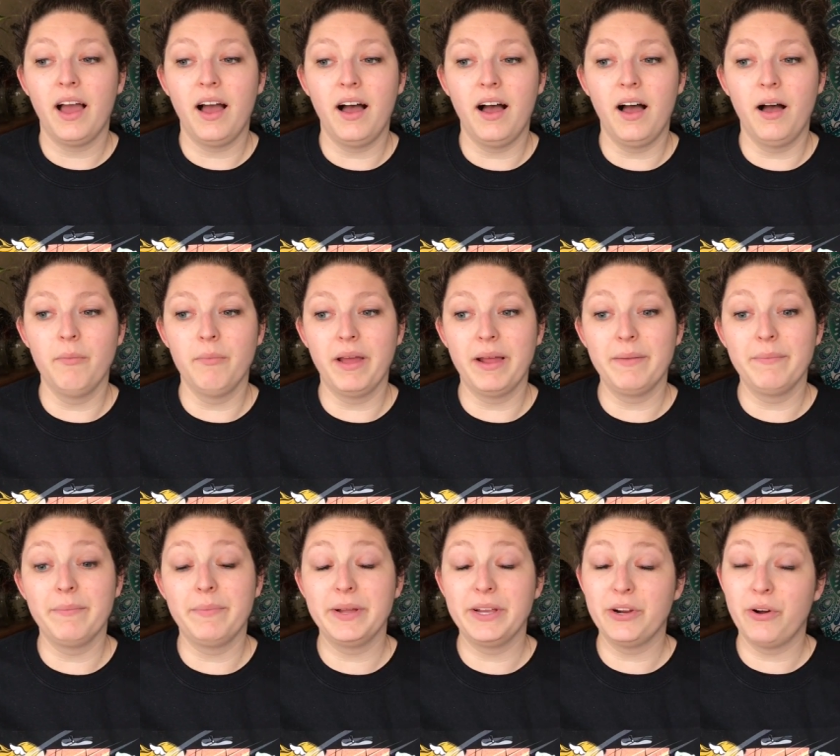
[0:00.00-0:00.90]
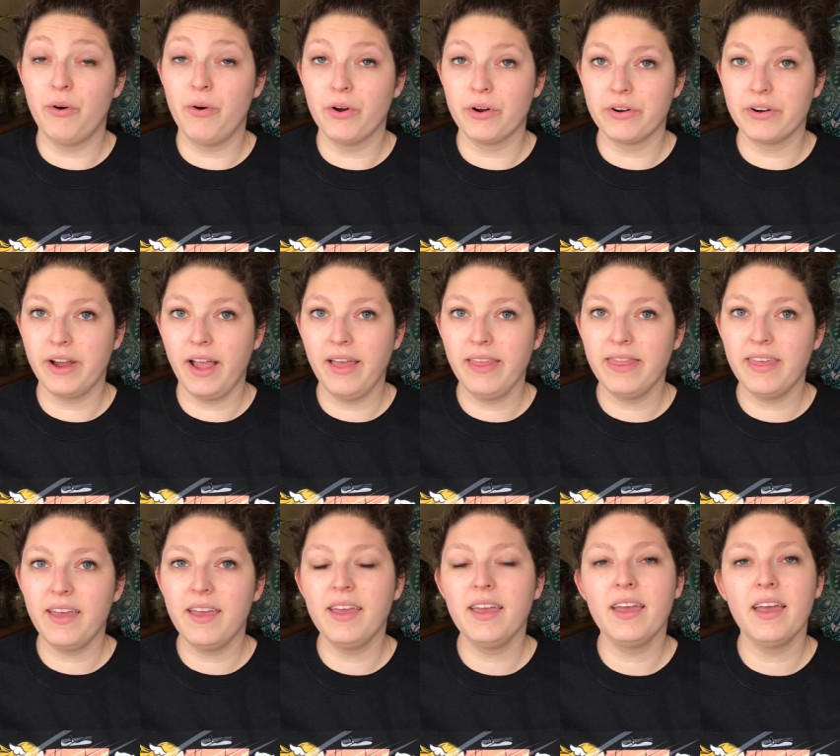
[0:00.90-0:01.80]
but you don't order
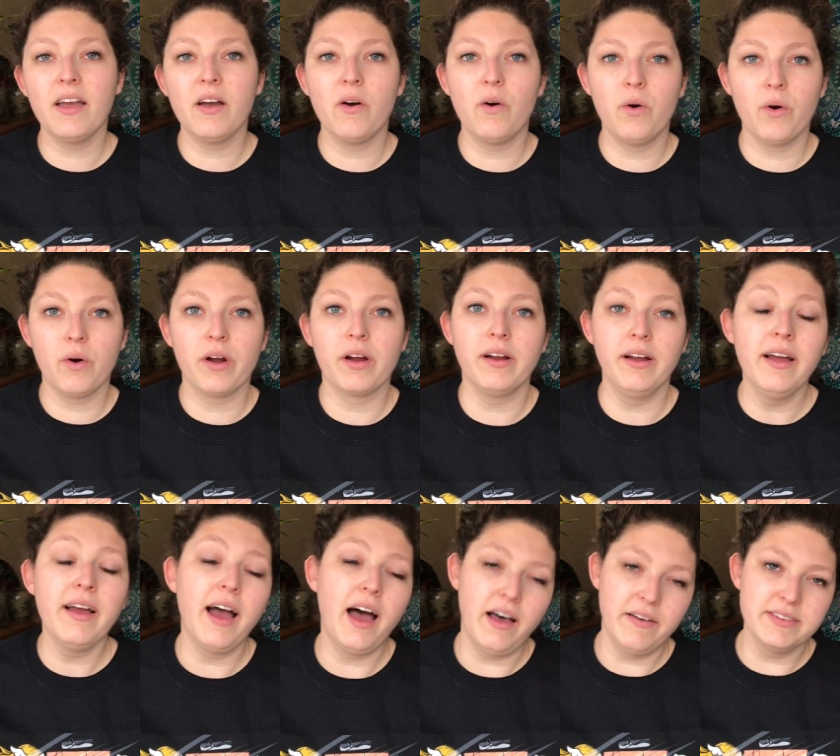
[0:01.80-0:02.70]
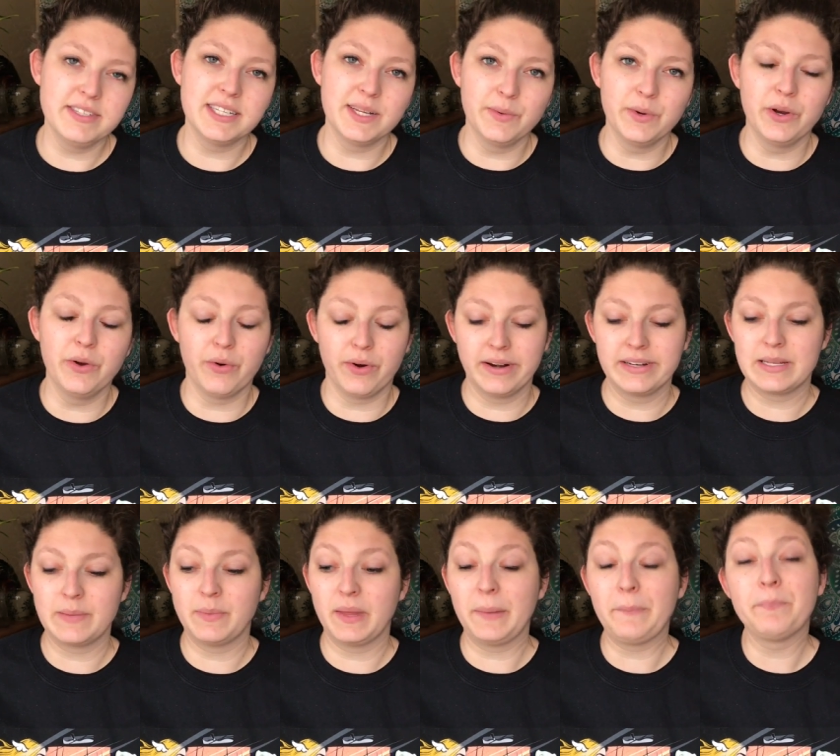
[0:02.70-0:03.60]
anything, or obviously when you order
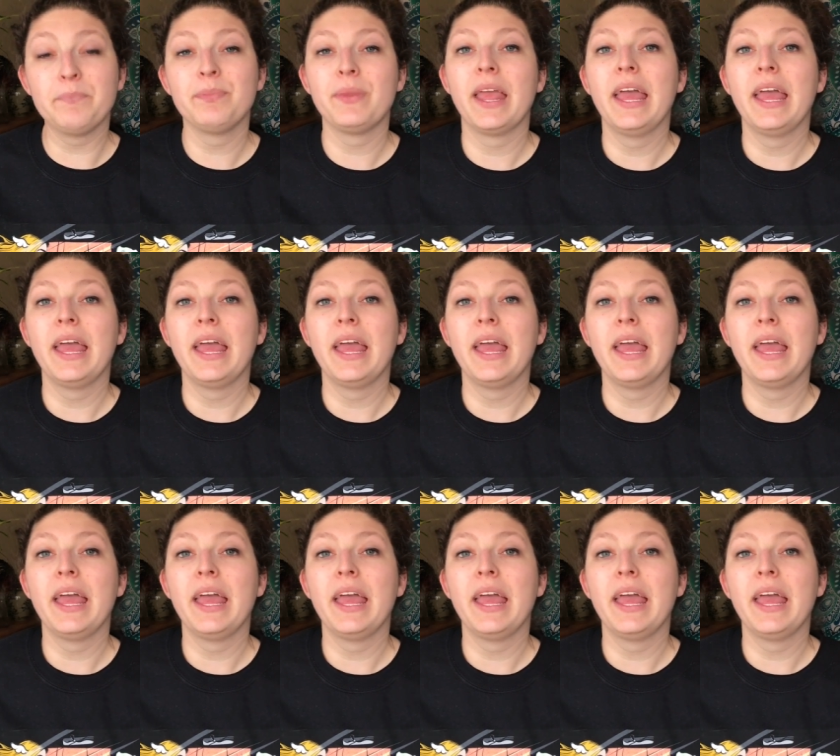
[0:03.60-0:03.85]
something.